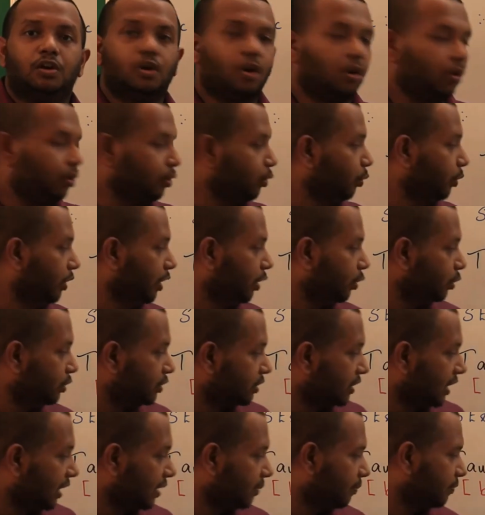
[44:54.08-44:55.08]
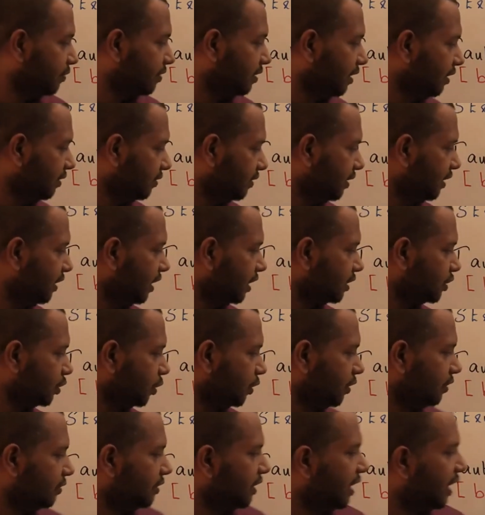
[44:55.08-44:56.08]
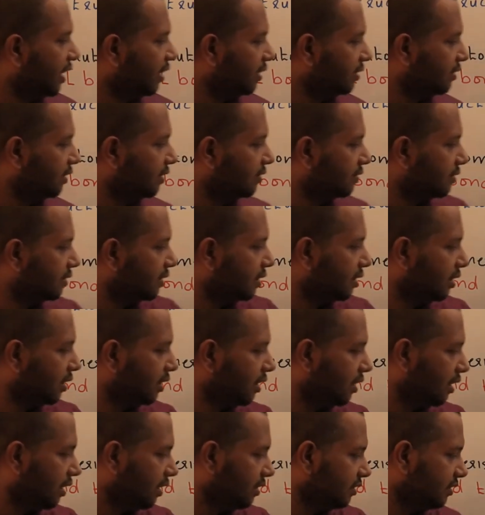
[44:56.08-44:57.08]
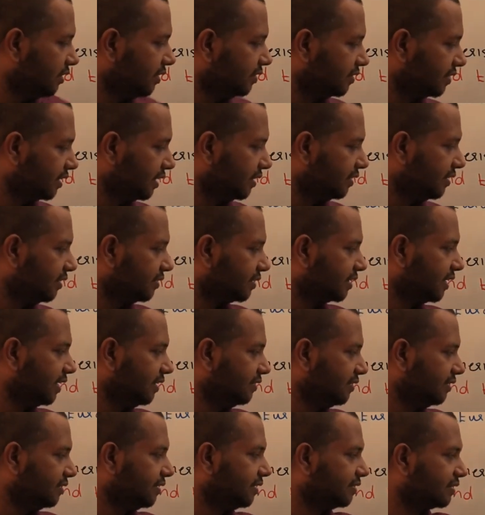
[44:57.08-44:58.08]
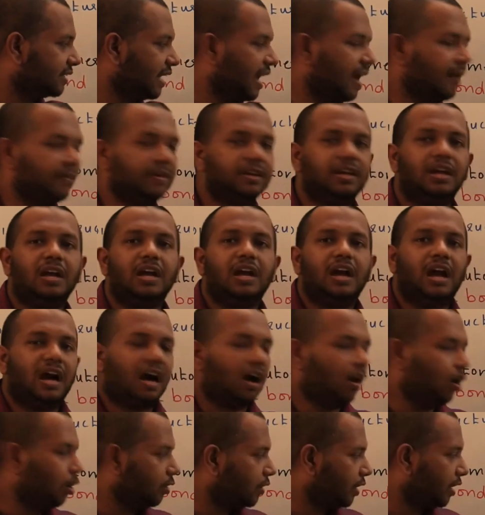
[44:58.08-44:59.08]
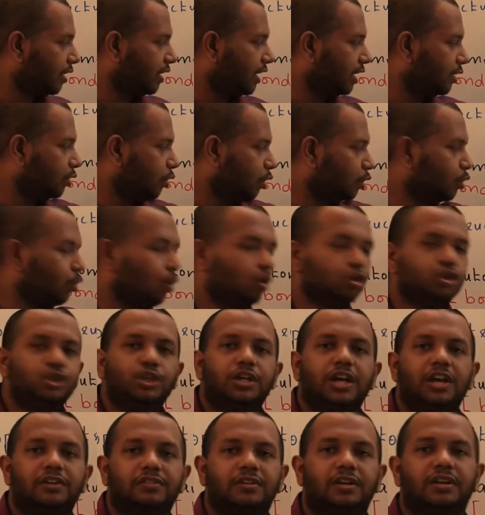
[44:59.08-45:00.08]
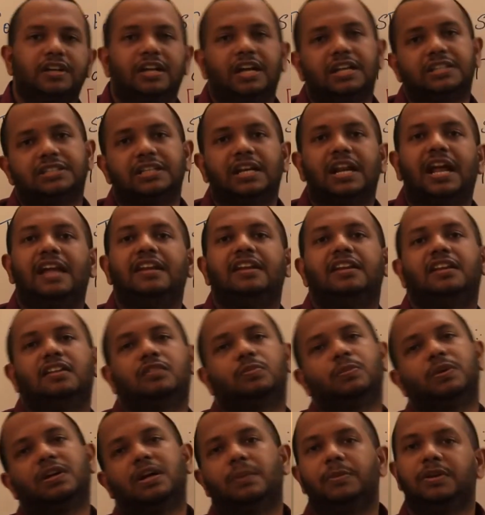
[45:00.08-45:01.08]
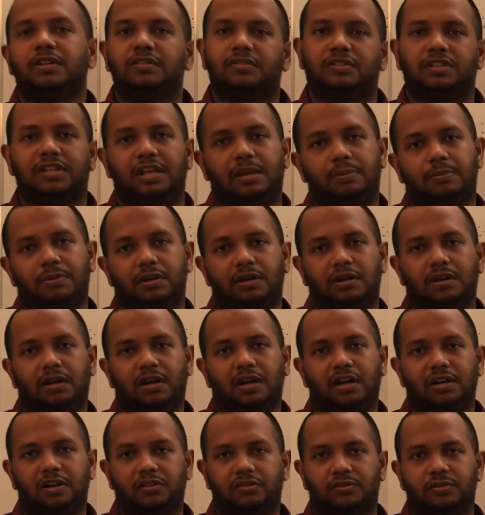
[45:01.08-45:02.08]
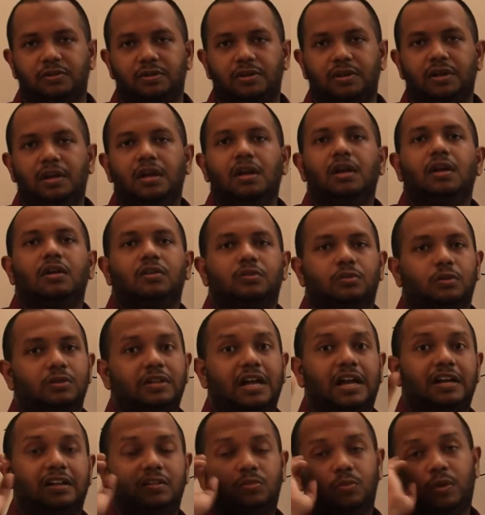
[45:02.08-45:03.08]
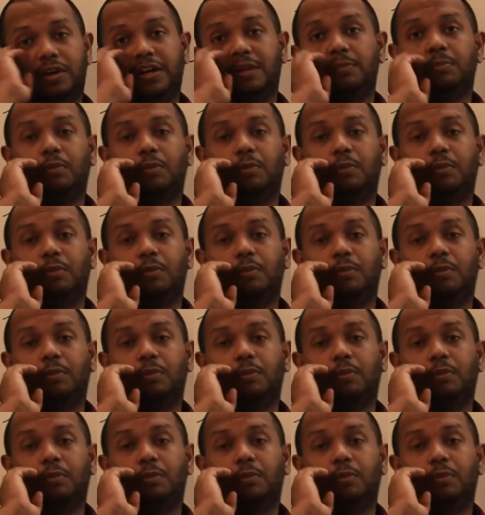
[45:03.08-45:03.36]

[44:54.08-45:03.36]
No, you need to check, since CHO is there, this is having alternate or conjugation nature and it is becoming stable. Understood? So that is one